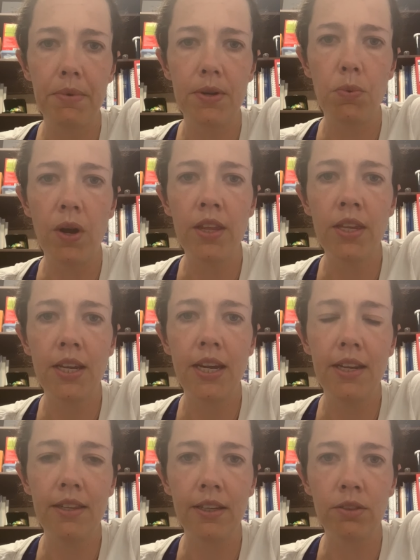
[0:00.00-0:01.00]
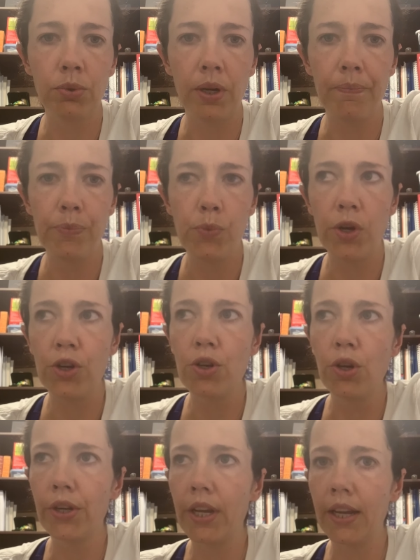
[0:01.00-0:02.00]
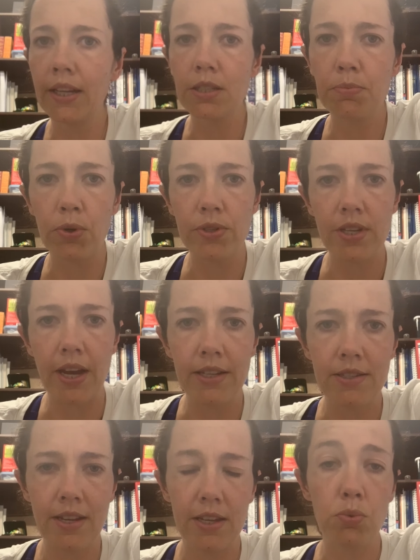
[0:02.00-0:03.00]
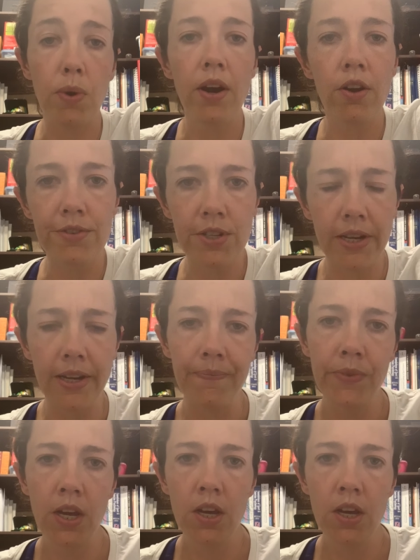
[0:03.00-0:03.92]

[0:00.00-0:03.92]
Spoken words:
but one of the key things when you're looking at sports science tests, one, obviously